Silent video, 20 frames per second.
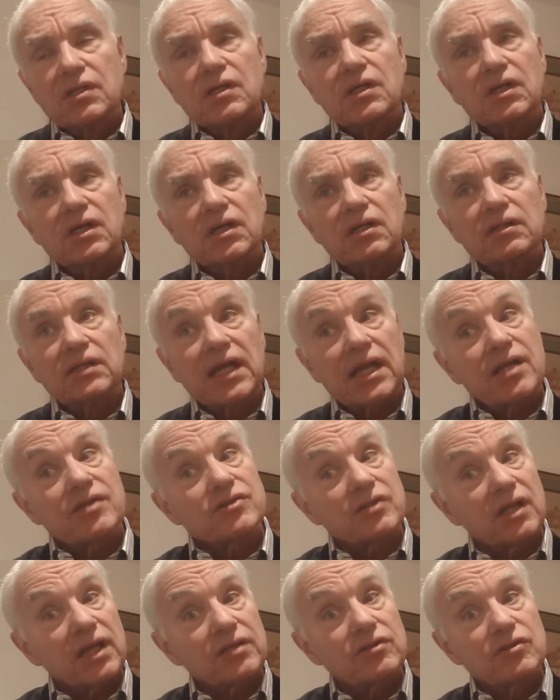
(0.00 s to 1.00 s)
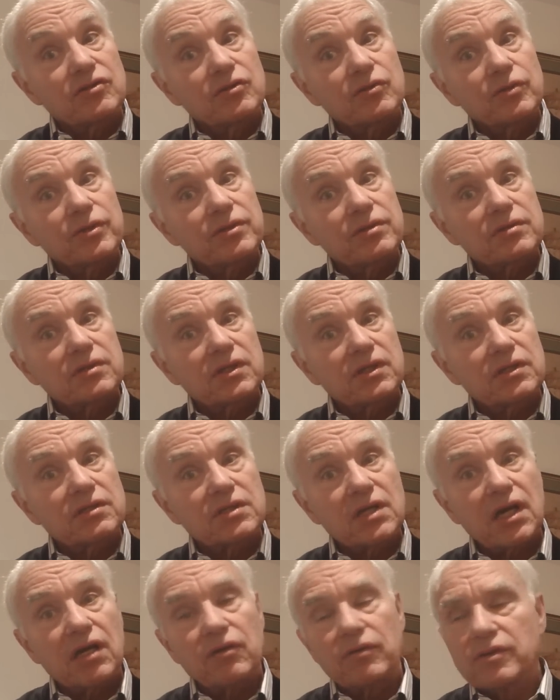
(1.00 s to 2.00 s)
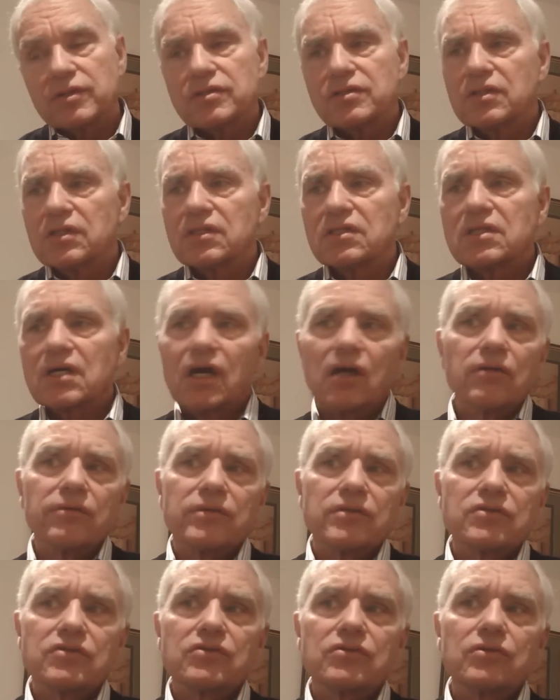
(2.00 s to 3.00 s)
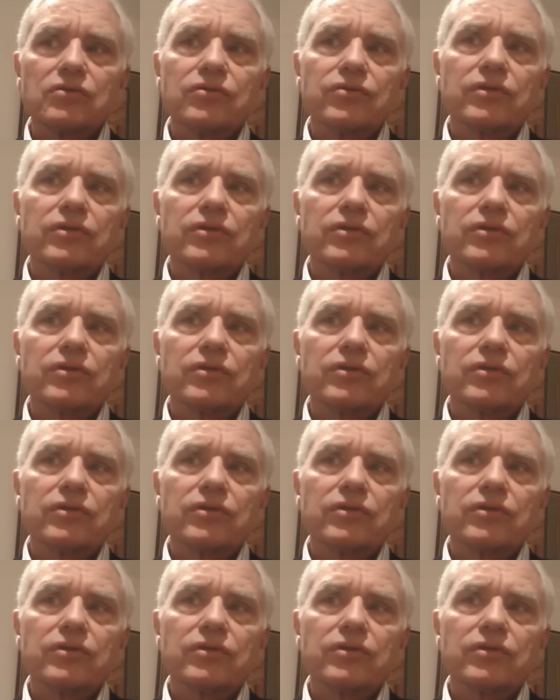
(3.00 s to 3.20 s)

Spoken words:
That has a lot to do with tolerance and intolerance too.